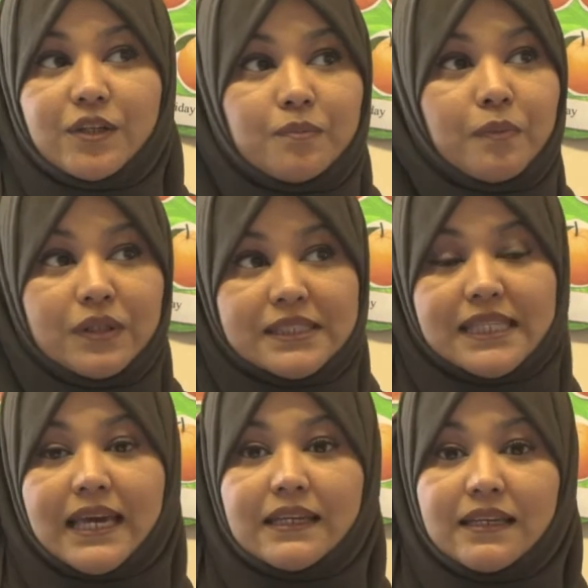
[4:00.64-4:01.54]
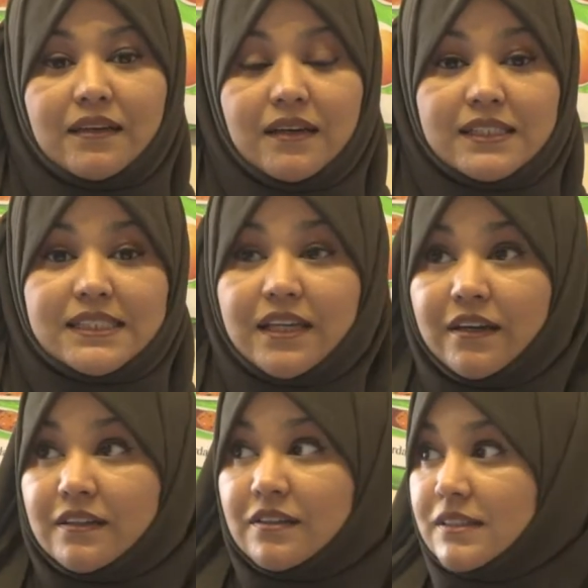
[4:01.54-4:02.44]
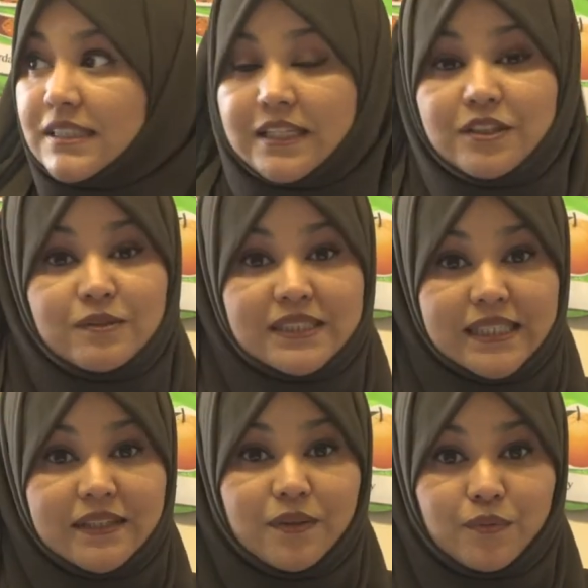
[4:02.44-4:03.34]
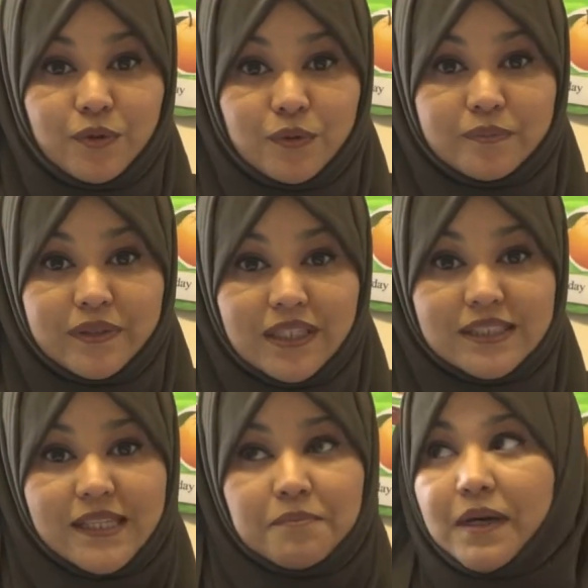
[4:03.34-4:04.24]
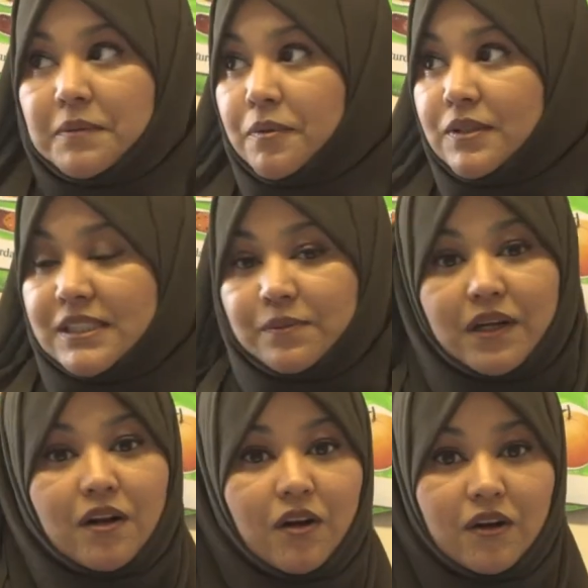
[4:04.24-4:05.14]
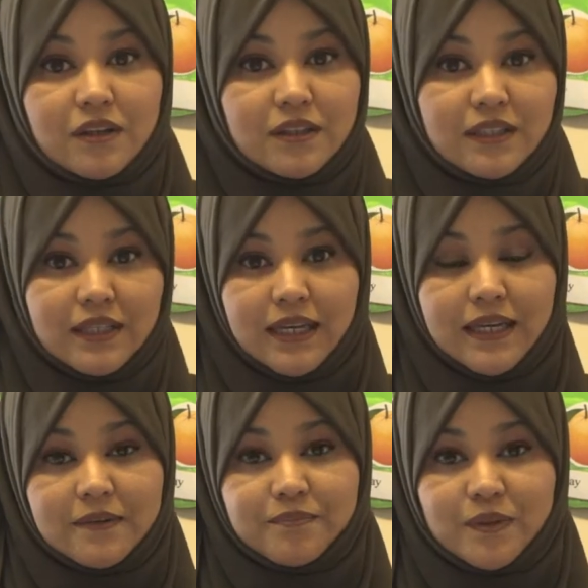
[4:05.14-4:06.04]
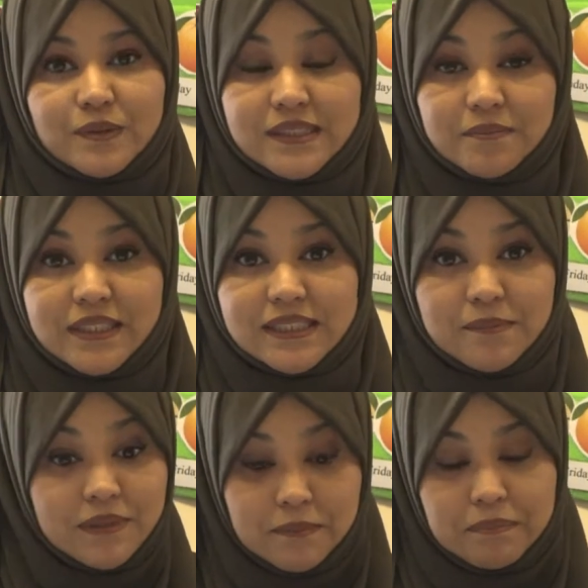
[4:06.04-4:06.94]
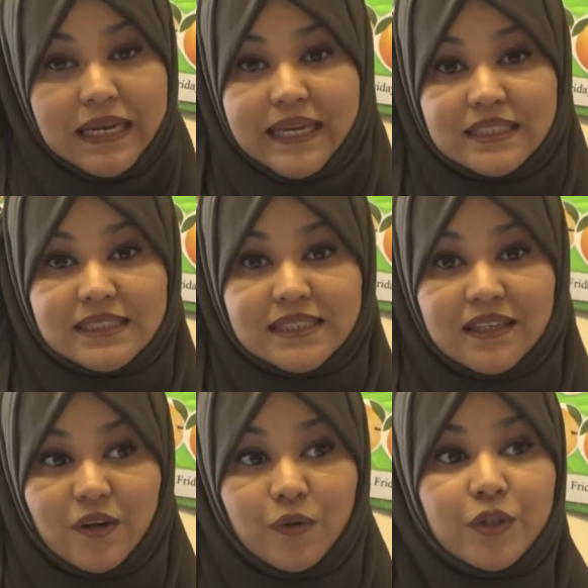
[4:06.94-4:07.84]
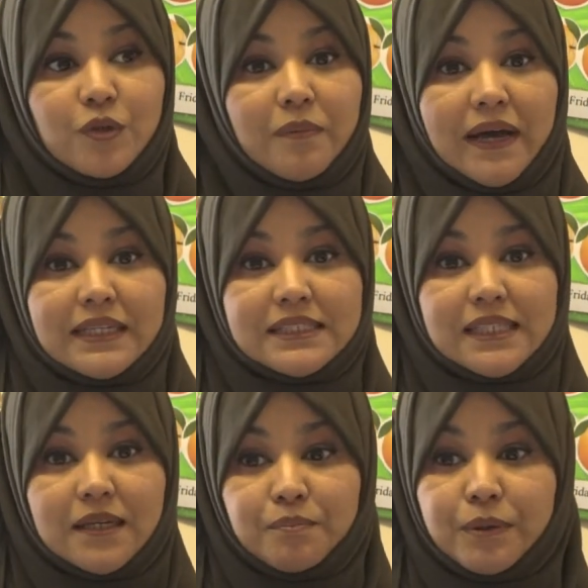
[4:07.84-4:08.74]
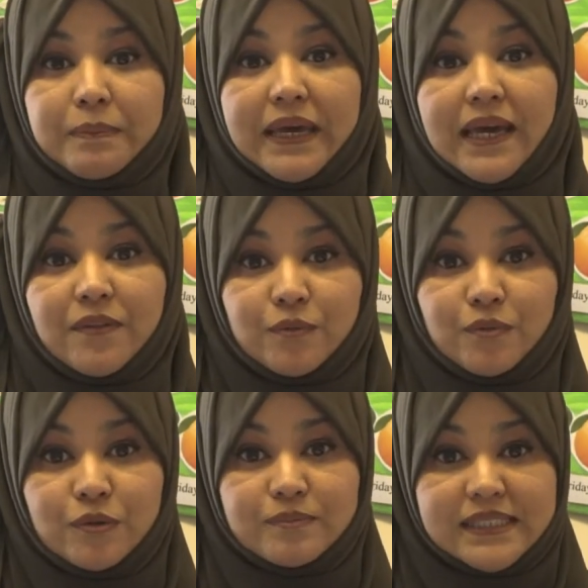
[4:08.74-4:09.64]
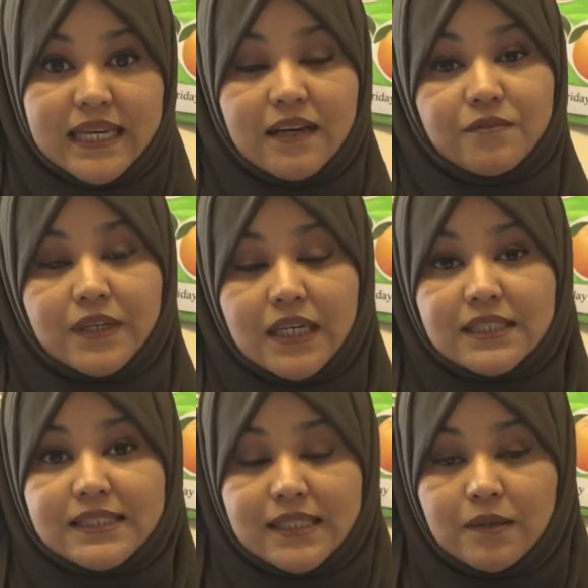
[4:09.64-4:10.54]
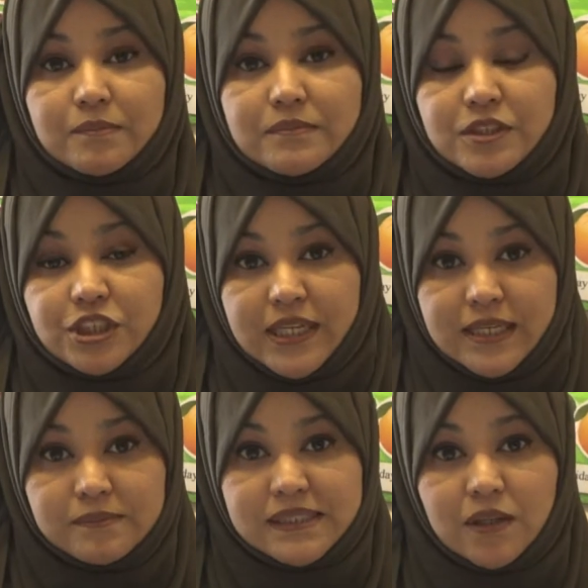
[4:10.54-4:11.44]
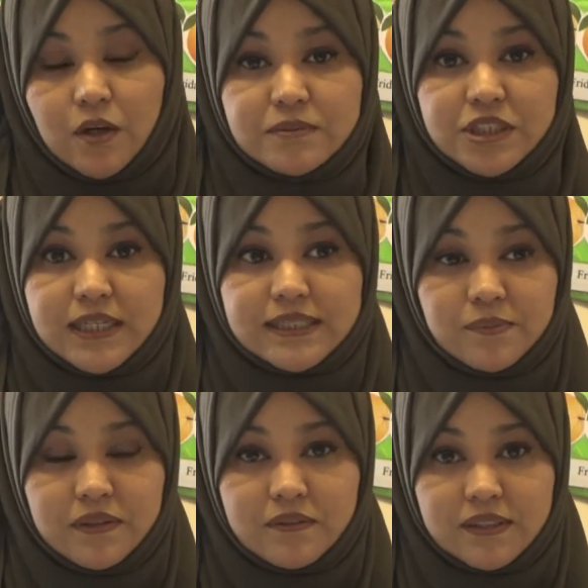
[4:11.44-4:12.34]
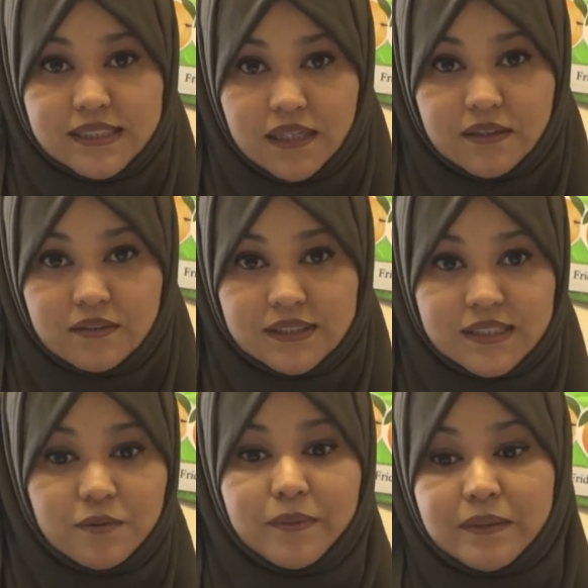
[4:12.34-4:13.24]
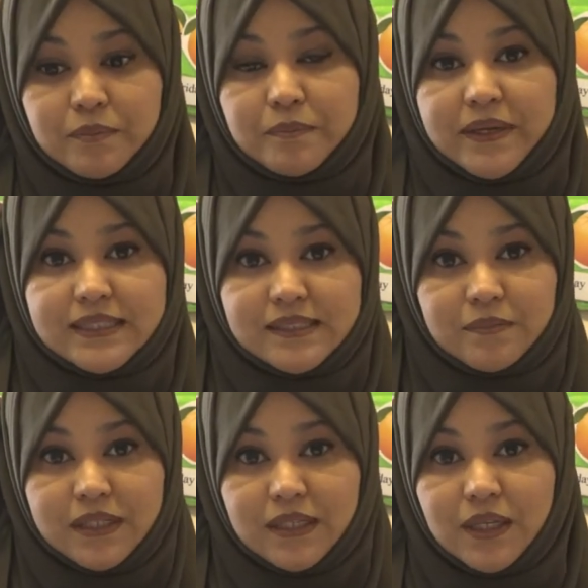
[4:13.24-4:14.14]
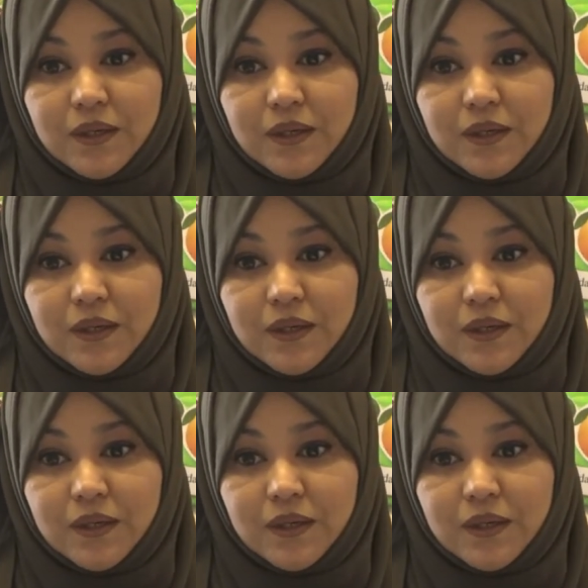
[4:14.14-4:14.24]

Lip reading: you point to any circles that you see in the room? So they might point to a clock. Or something similar, a plate. Or you might prepare the room to have some shapes and objects with circles. So you might prepare something,